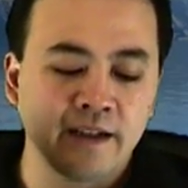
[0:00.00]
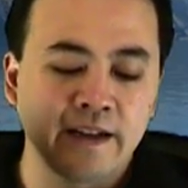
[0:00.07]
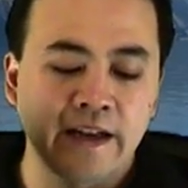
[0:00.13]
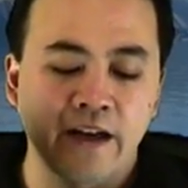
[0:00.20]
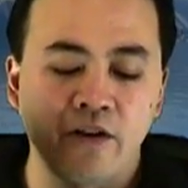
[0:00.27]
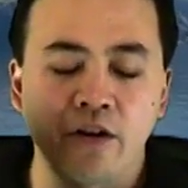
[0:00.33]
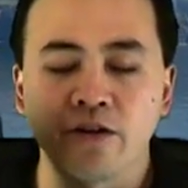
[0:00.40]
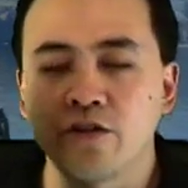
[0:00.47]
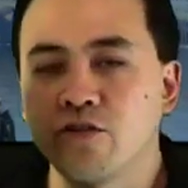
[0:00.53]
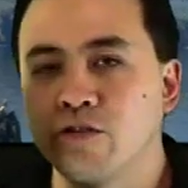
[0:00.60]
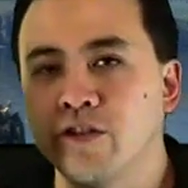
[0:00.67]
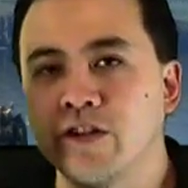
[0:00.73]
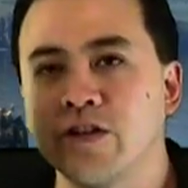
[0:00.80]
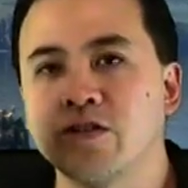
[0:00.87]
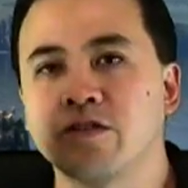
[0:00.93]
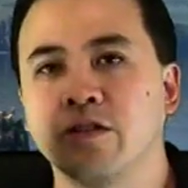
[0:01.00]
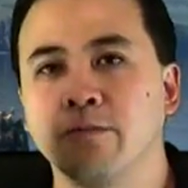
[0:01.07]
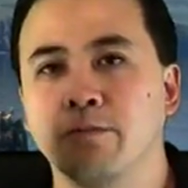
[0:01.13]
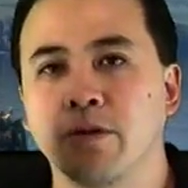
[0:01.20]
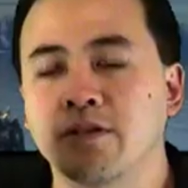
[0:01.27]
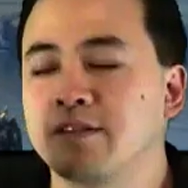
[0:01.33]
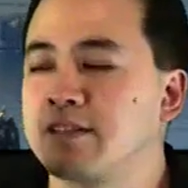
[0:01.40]
Now, on the
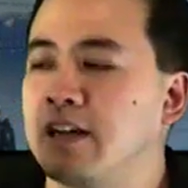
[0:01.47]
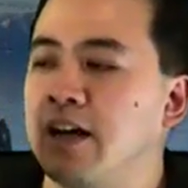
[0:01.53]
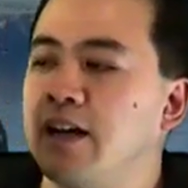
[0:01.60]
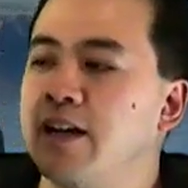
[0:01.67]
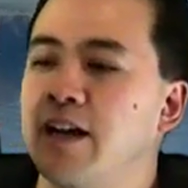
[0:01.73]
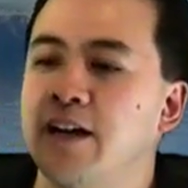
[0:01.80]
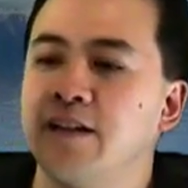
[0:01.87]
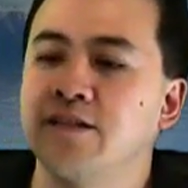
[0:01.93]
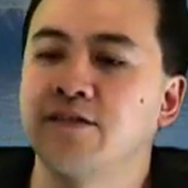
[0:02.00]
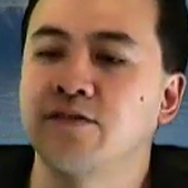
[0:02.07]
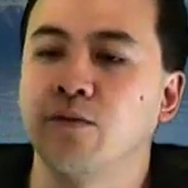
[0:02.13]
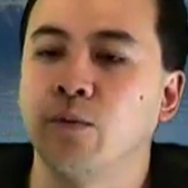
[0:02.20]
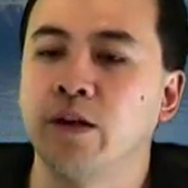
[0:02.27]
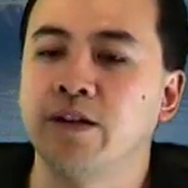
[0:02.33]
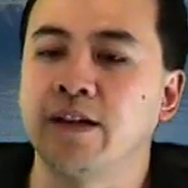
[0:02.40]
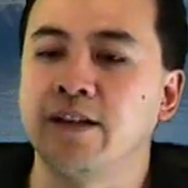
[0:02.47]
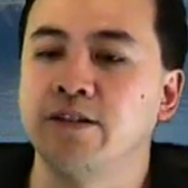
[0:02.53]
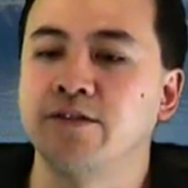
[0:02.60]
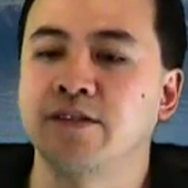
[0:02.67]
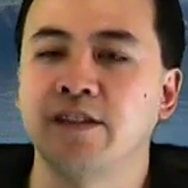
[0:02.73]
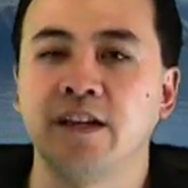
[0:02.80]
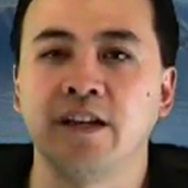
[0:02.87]
traditional book side, as the one that
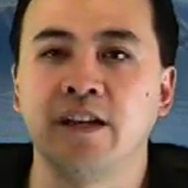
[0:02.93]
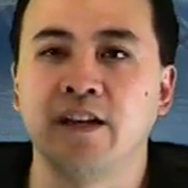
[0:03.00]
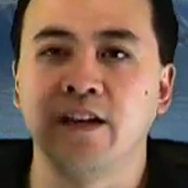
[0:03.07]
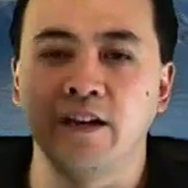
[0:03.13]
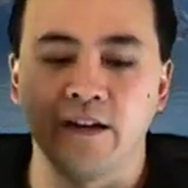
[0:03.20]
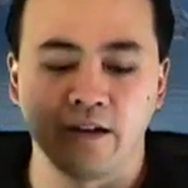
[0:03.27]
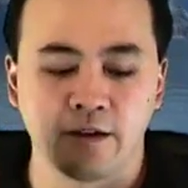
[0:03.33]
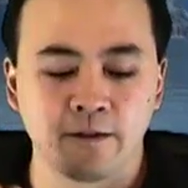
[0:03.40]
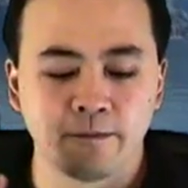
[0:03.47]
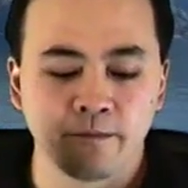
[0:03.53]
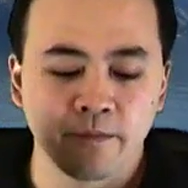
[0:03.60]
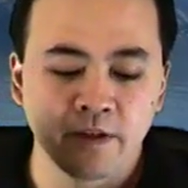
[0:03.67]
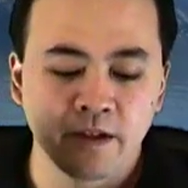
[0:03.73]
you see here,